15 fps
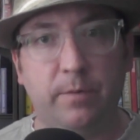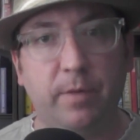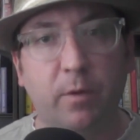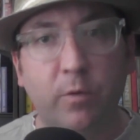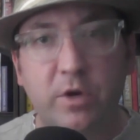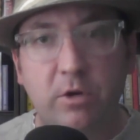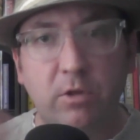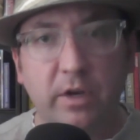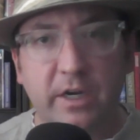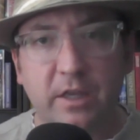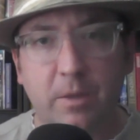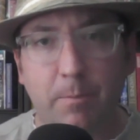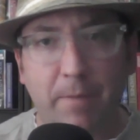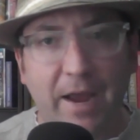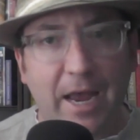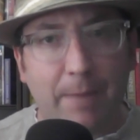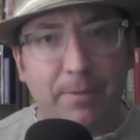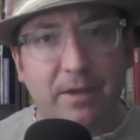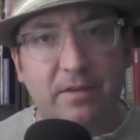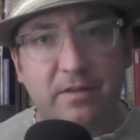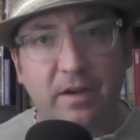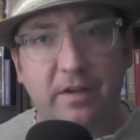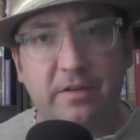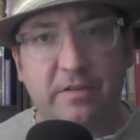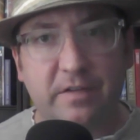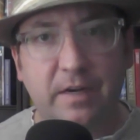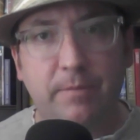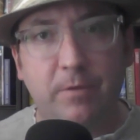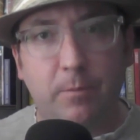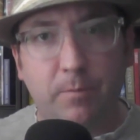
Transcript: But when you look in the map, it does seem to